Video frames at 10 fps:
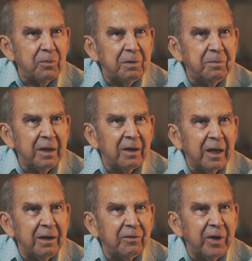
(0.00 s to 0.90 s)
would be
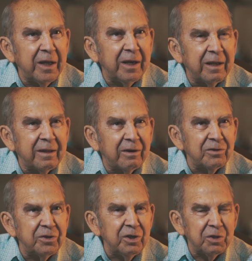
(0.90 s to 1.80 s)
reading
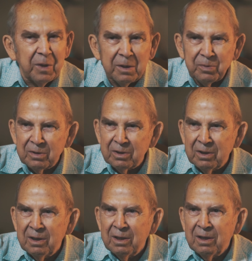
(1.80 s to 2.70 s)
those newspapers.
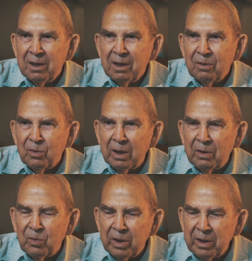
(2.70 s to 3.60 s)

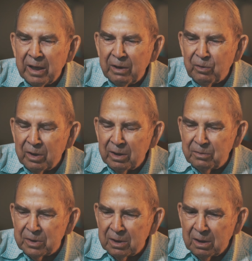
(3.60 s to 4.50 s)
Well, one day one of
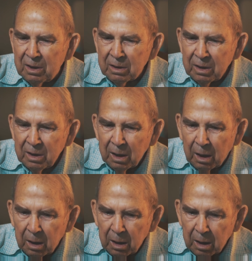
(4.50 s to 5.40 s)
them said, look at
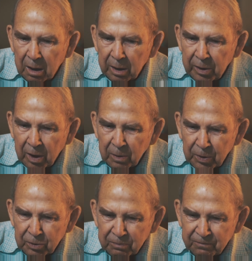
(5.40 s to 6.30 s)
it,
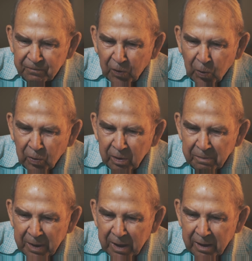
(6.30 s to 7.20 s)
Noble Ford
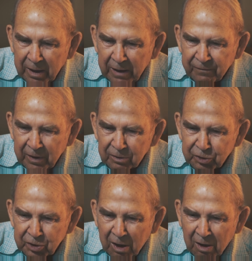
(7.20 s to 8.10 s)
married F.L.
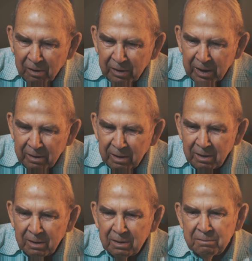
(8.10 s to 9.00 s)
Shaw in
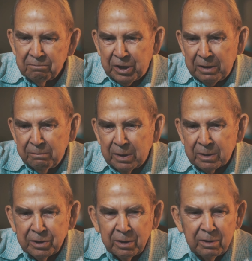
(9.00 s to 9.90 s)

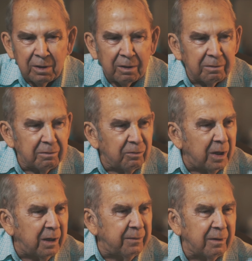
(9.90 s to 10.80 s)
Timbuktu on
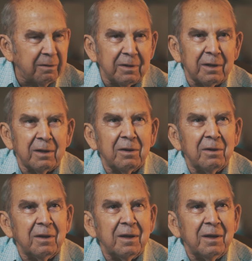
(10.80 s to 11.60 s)
whatever, you know.